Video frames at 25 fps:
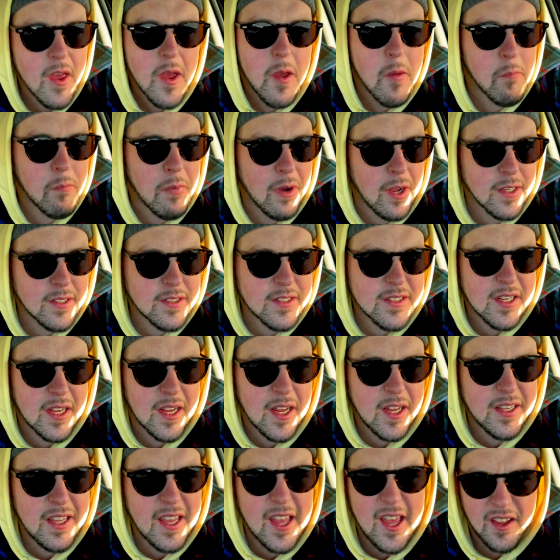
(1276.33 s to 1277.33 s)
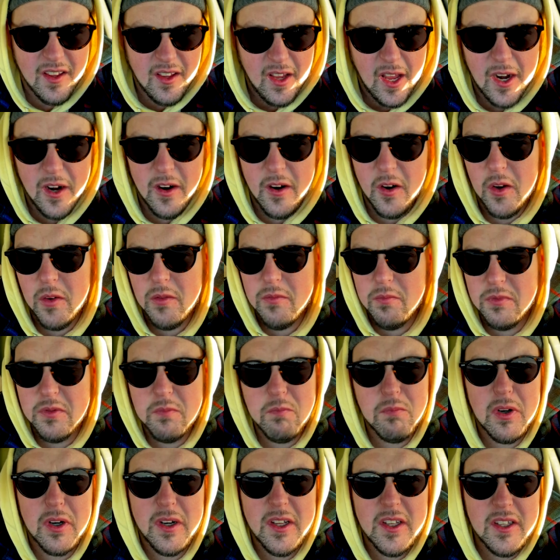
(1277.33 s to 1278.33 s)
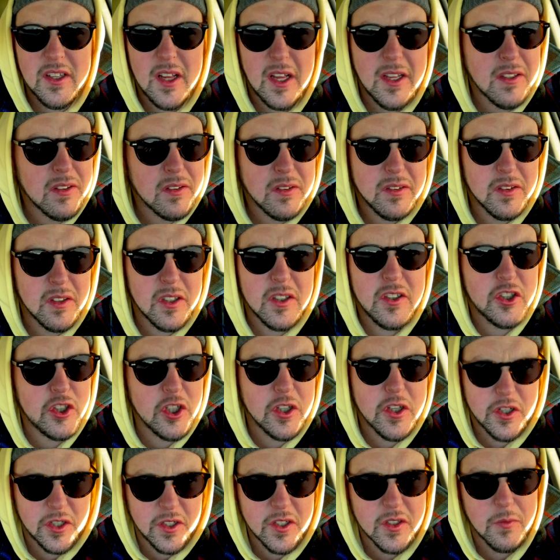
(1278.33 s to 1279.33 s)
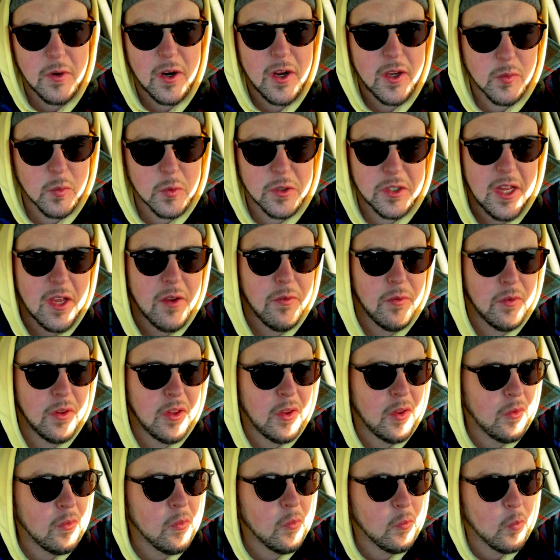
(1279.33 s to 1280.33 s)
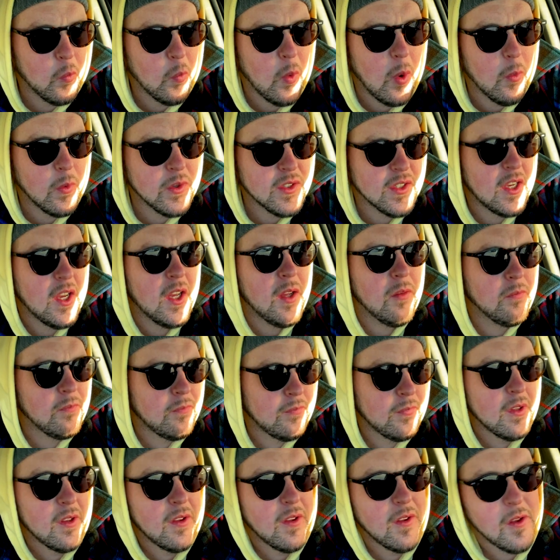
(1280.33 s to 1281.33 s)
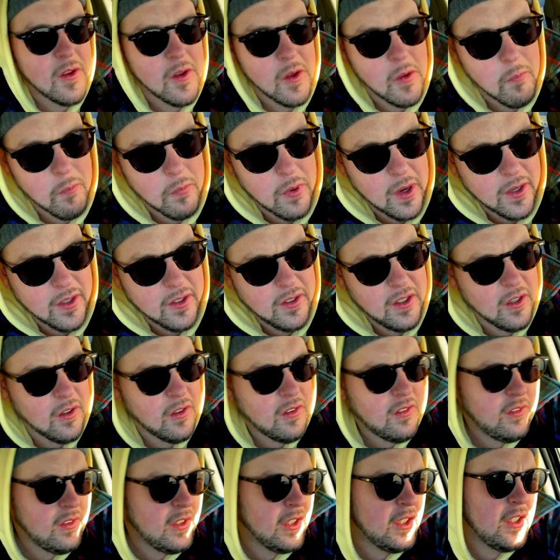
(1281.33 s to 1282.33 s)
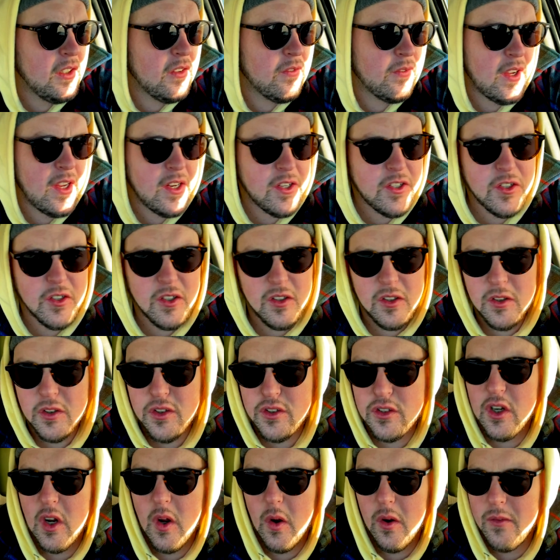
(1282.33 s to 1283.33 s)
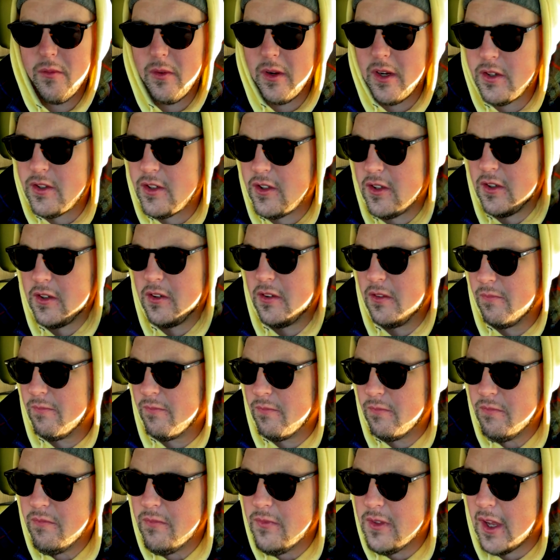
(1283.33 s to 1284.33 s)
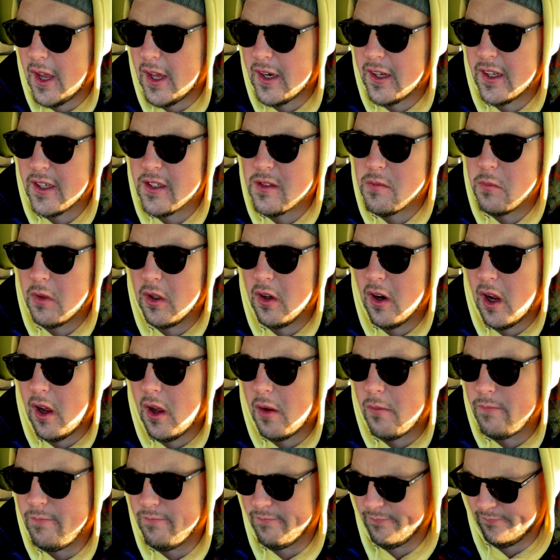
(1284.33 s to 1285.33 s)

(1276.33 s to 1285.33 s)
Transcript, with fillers: But uh, yeah, I don't know. Pretty like the chili cheese fries were definitely what was up. But you know, little adventure, little snow adventure. had to get some grub